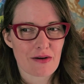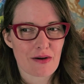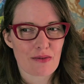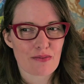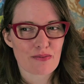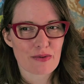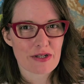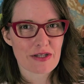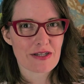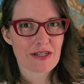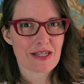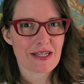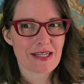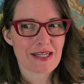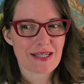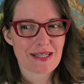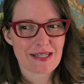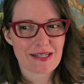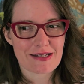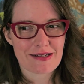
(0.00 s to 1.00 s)
a
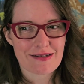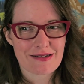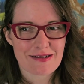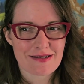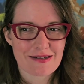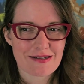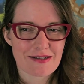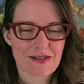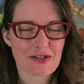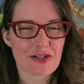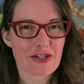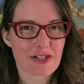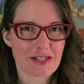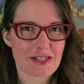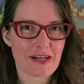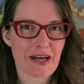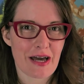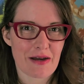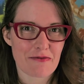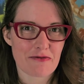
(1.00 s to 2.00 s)
really good
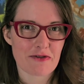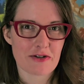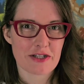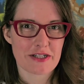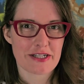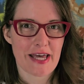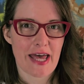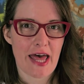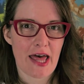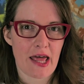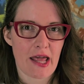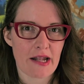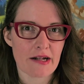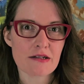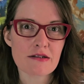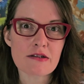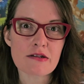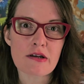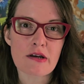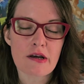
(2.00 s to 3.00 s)
time for it to
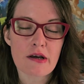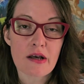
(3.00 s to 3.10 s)
end,